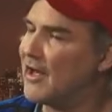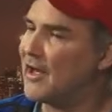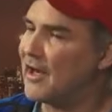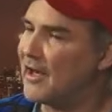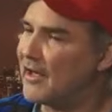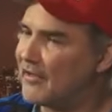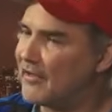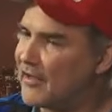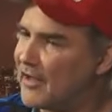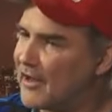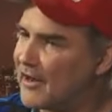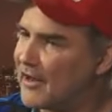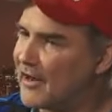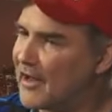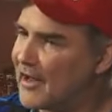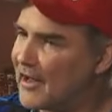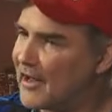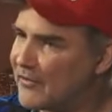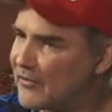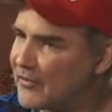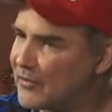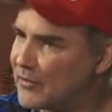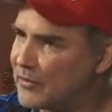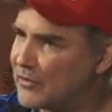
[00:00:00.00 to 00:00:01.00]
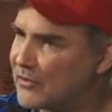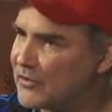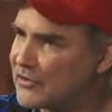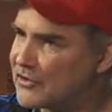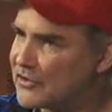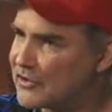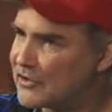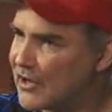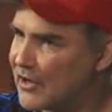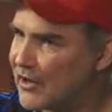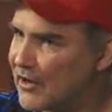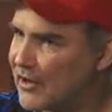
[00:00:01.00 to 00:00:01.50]
And then afterwards
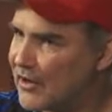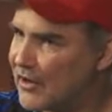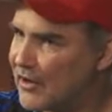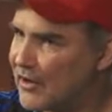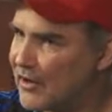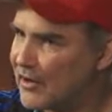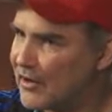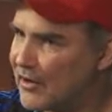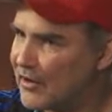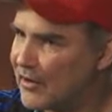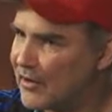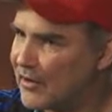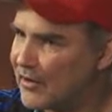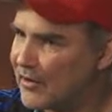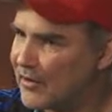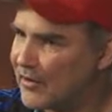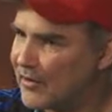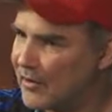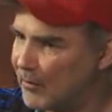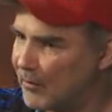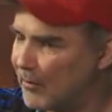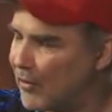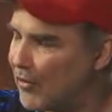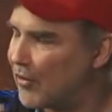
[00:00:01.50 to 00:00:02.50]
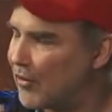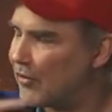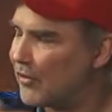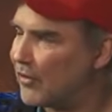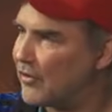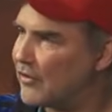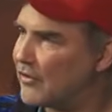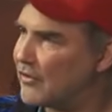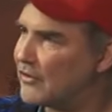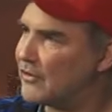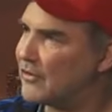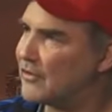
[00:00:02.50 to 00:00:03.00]
say the
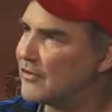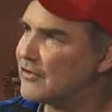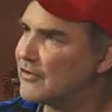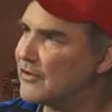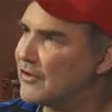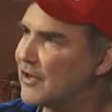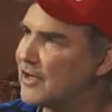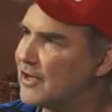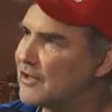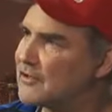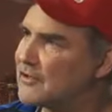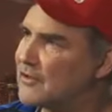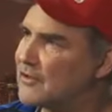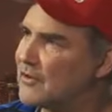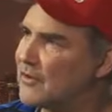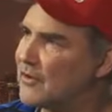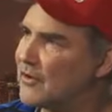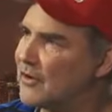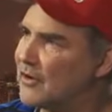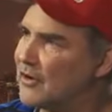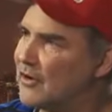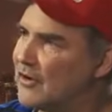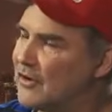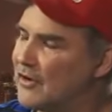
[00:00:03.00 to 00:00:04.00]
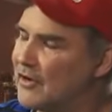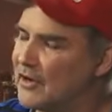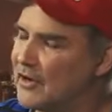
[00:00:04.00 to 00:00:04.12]
moral to that story.